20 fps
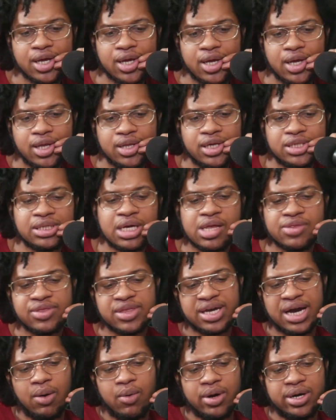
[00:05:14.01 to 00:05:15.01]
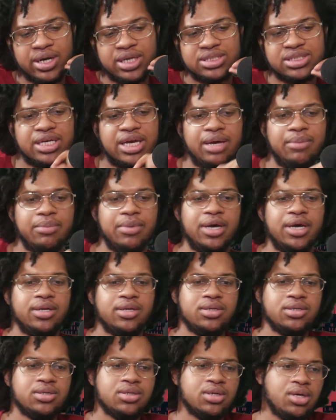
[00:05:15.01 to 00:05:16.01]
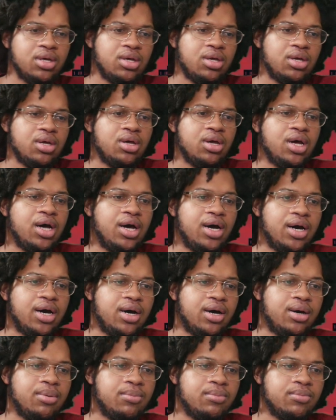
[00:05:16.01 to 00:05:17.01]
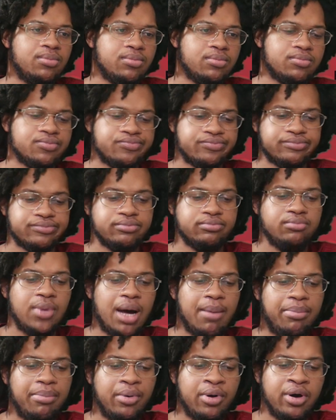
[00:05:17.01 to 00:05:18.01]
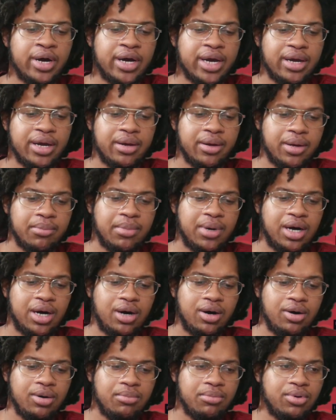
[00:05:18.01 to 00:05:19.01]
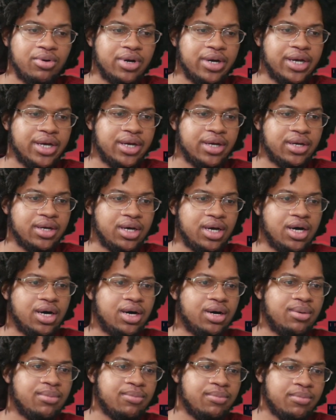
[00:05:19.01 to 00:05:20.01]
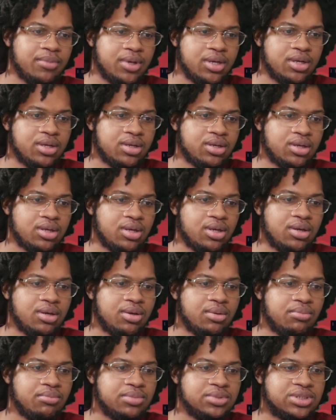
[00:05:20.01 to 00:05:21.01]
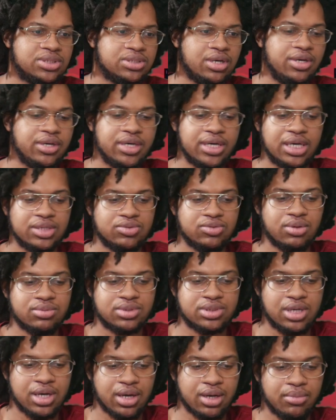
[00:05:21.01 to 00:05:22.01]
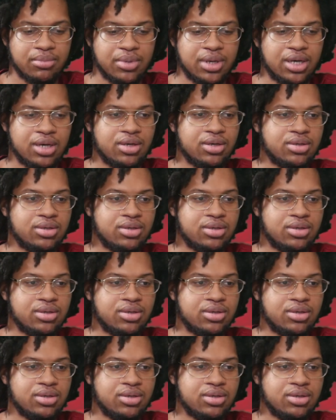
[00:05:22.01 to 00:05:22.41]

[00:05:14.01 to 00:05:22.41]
there's another thing I wanted to say, man. My boy, my homeboy, let me show you guys what I'm talking about.